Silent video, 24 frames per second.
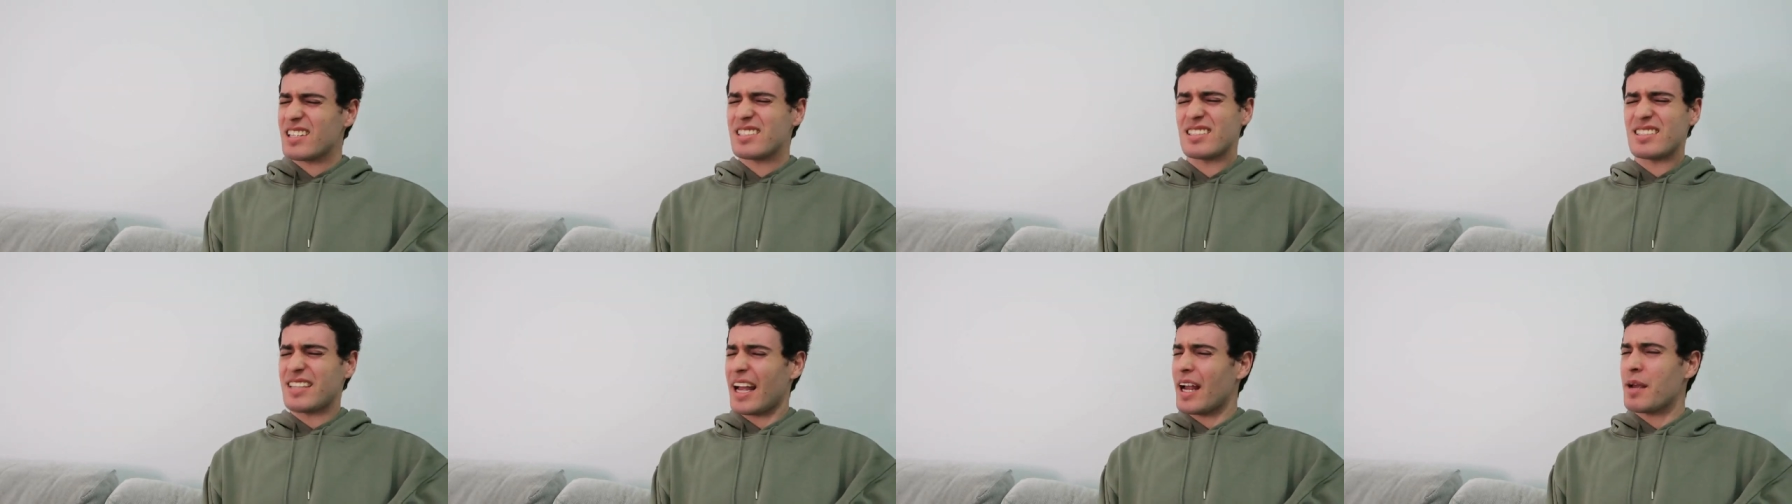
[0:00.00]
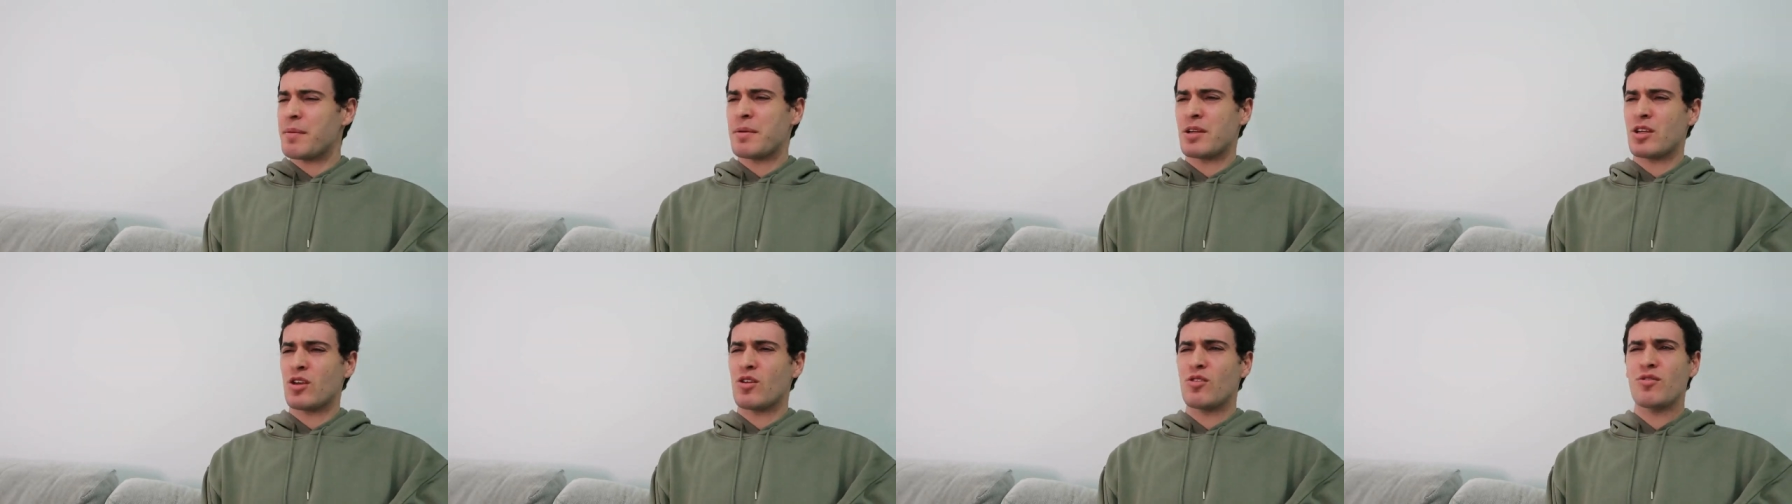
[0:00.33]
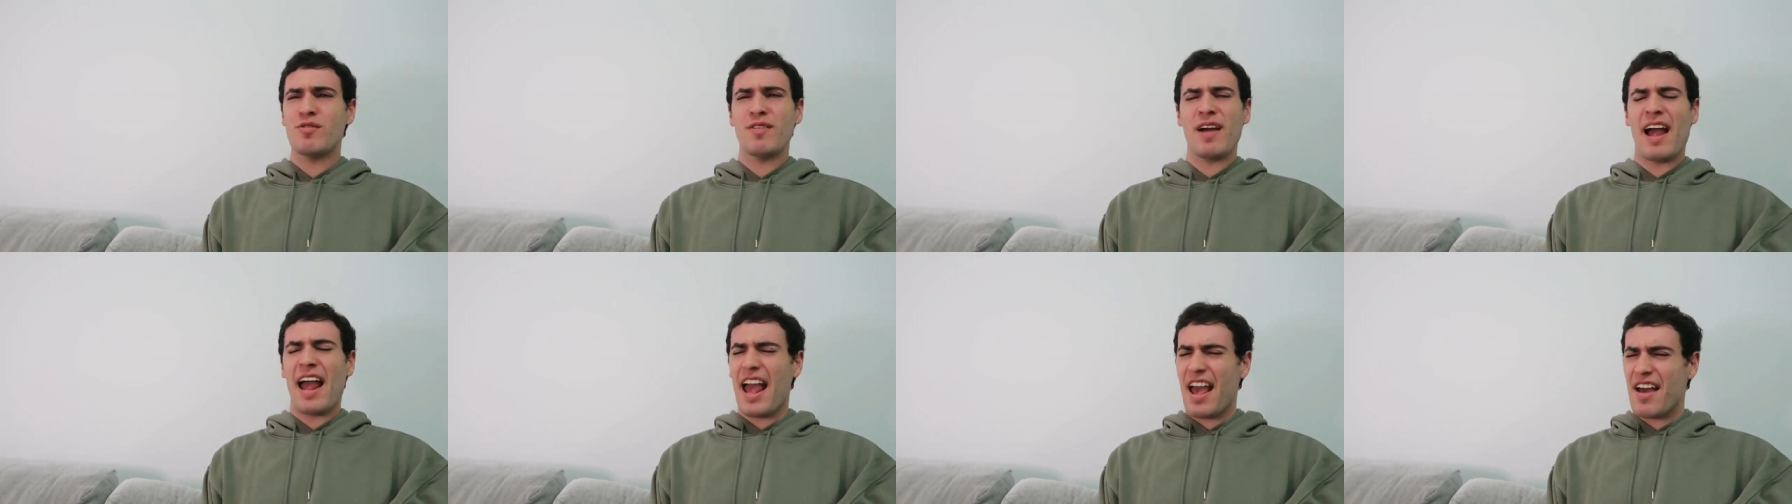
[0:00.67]
statement
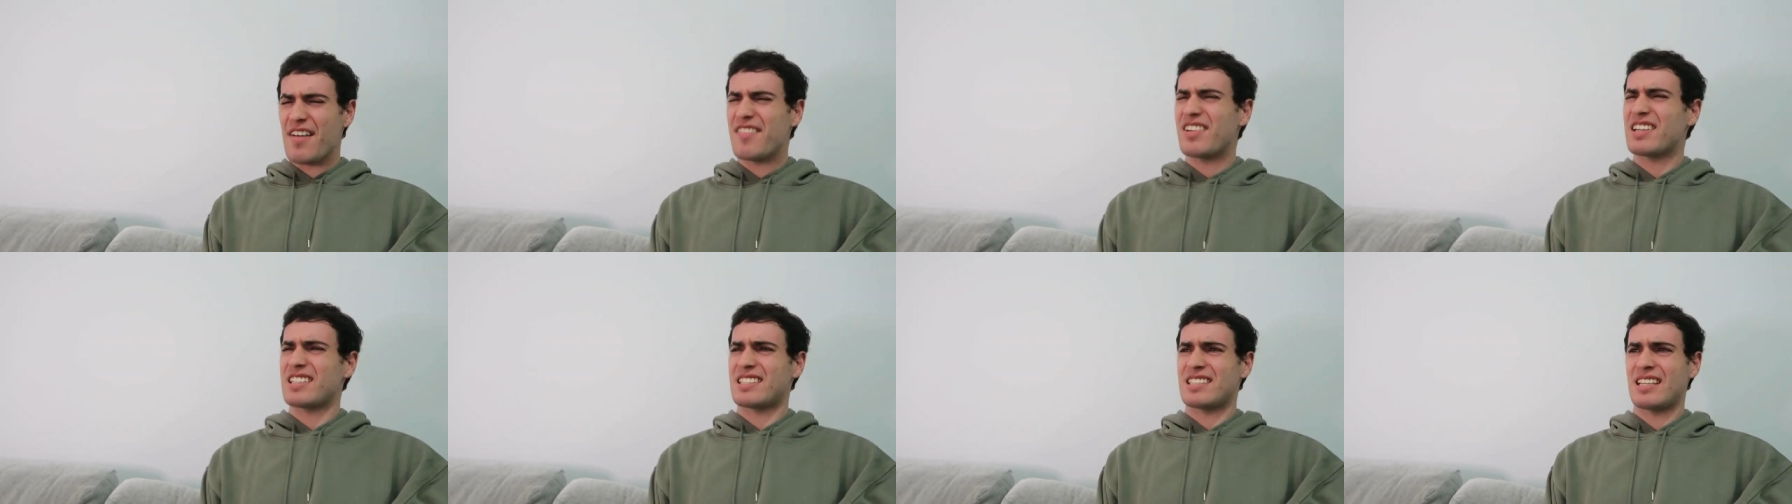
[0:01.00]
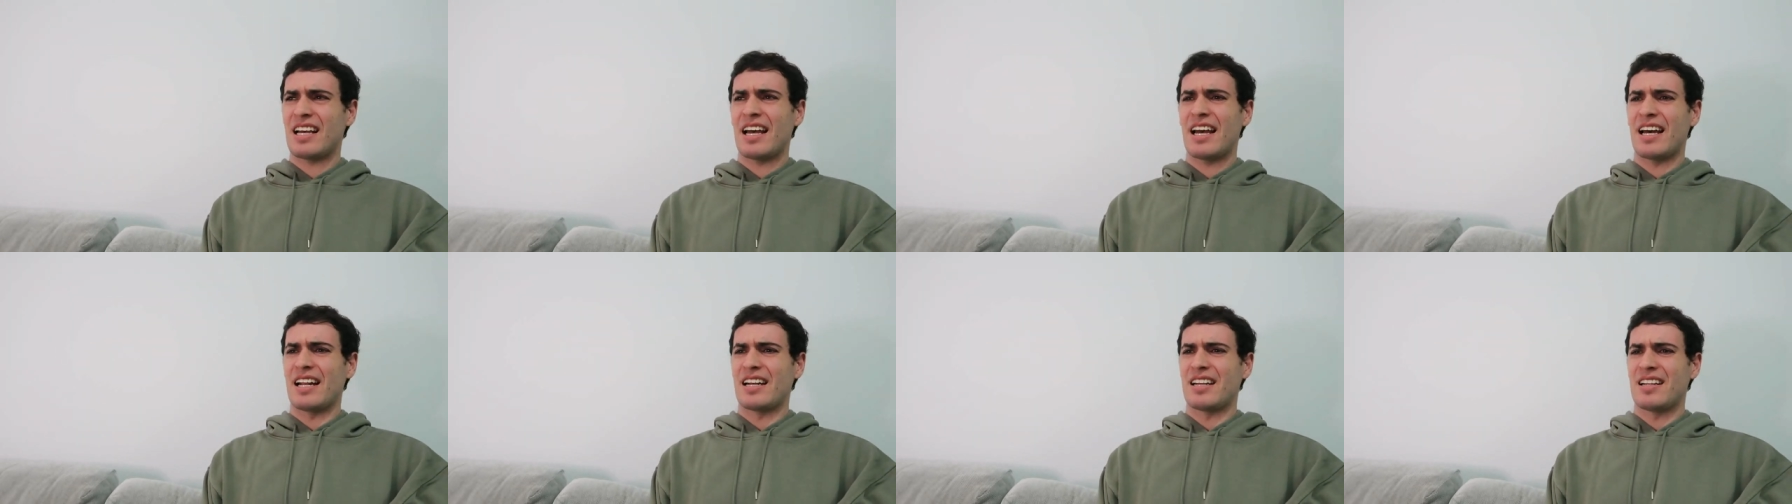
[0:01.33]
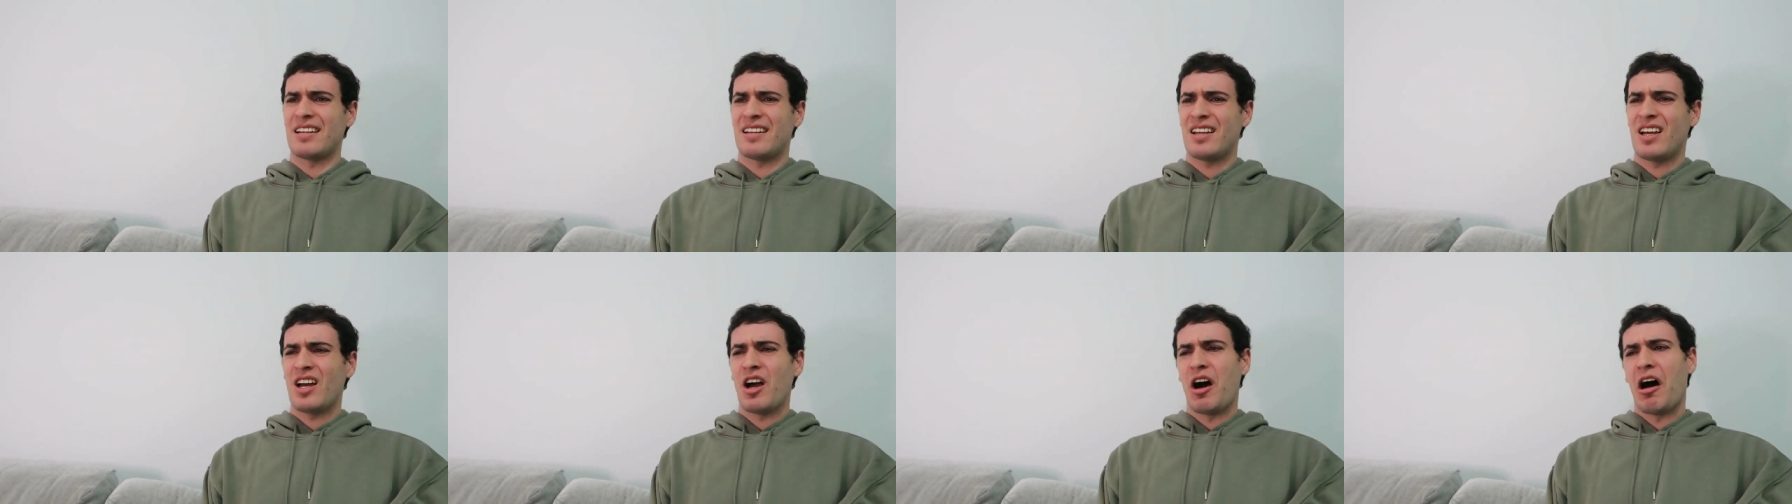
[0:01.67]
you've ever
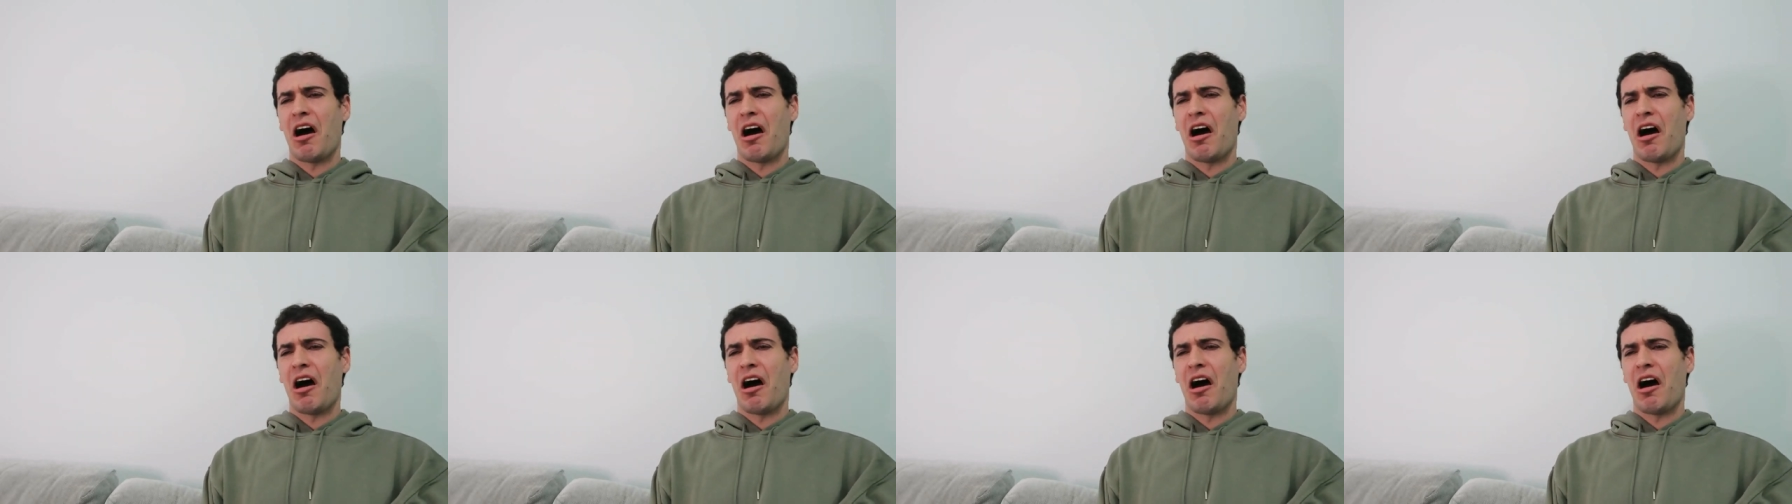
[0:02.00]
said.